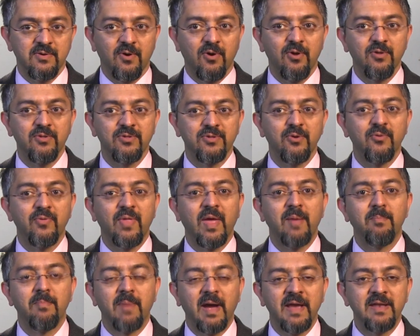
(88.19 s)
although
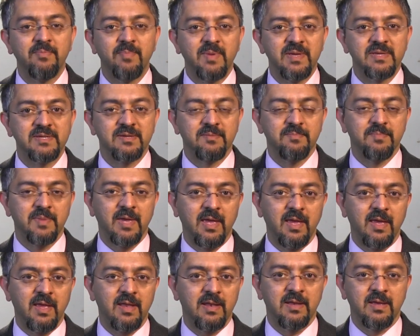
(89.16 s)
there might be some
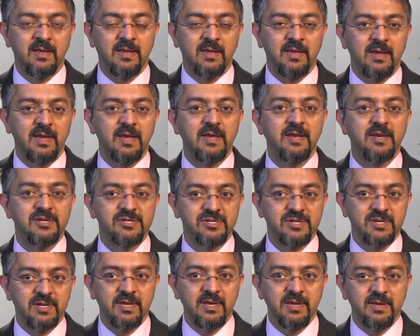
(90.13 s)
pain
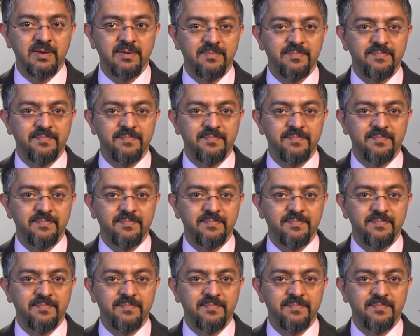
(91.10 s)
initially.